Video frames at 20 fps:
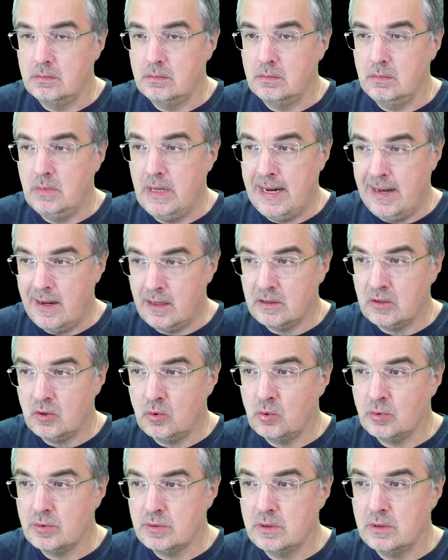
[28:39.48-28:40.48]

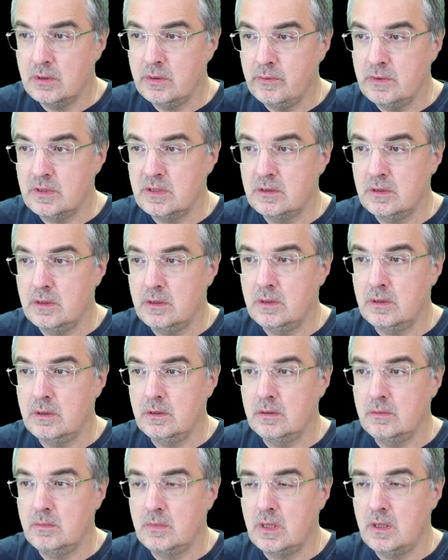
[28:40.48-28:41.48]
electrodes with
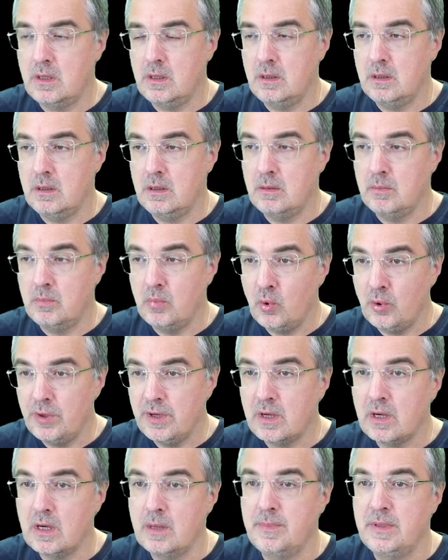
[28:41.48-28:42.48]
my
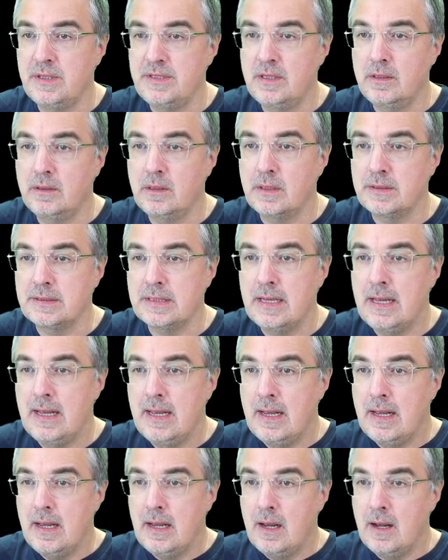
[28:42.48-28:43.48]
body capacitance,
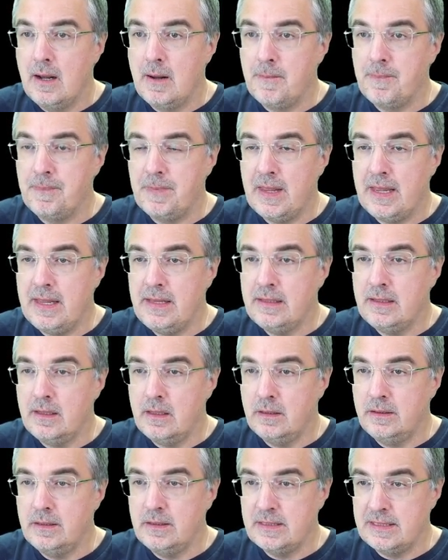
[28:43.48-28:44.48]
and
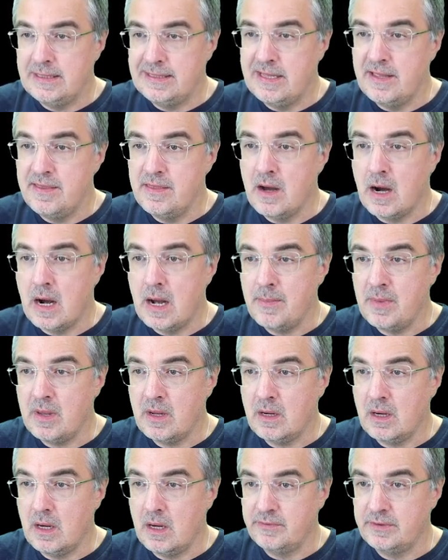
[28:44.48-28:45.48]
this is
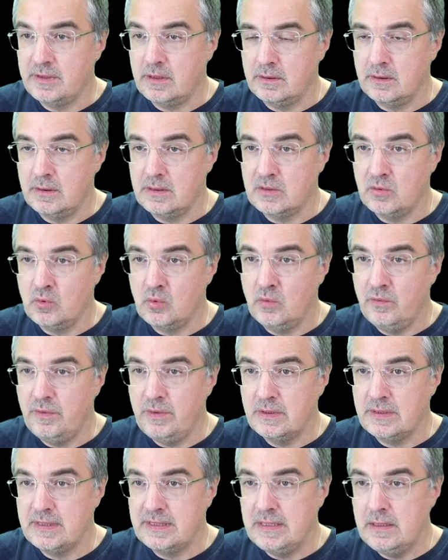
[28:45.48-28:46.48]
dynamic after this. So
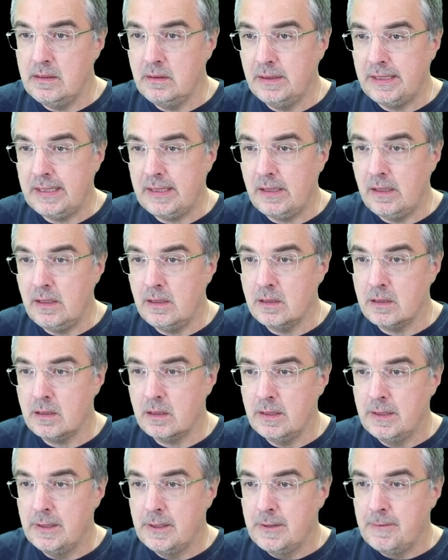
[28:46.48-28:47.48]
we still
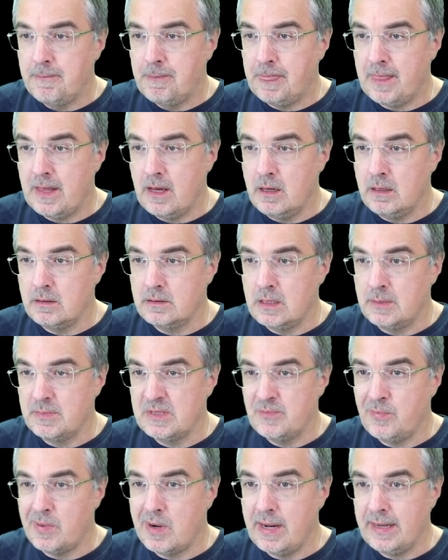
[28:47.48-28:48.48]
hear some
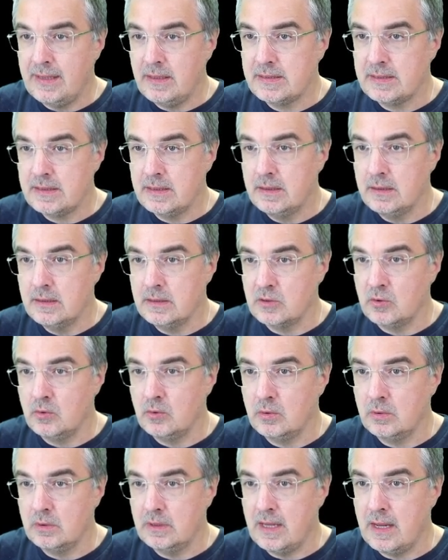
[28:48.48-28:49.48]
spikes,
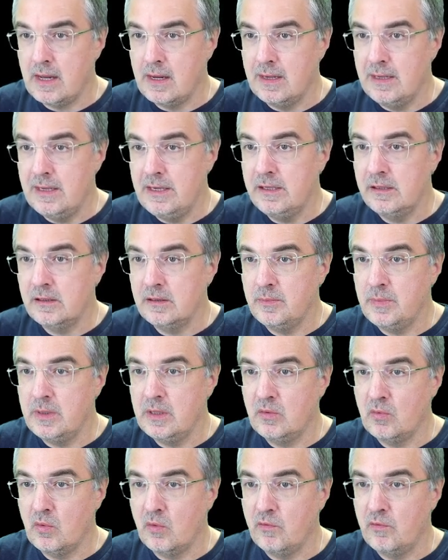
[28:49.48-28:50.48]
so they are a little
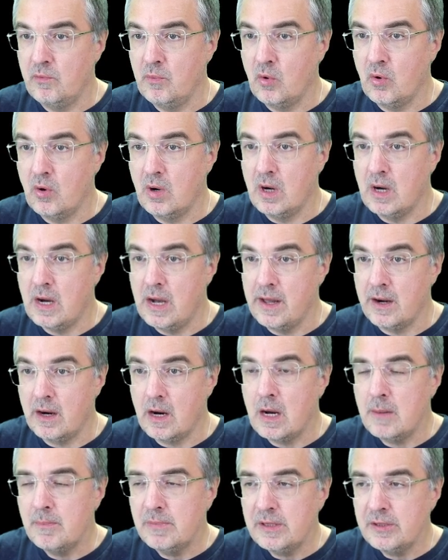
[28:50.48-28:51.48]
bit of more higher
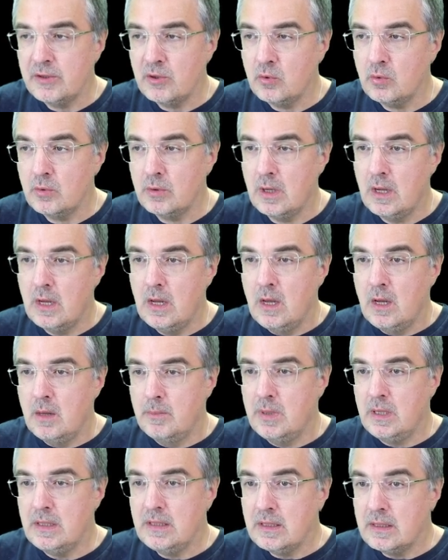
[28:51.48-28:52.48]
amplitude,
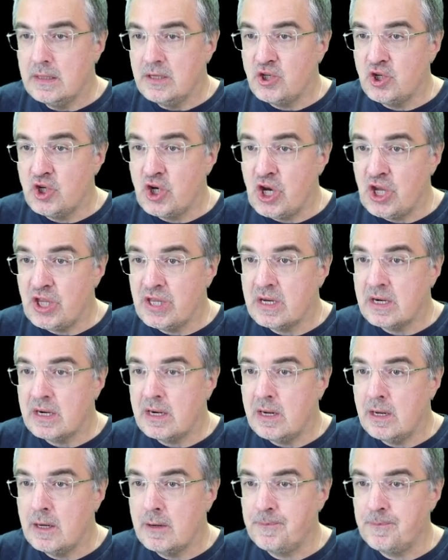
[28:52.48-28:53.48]
but generally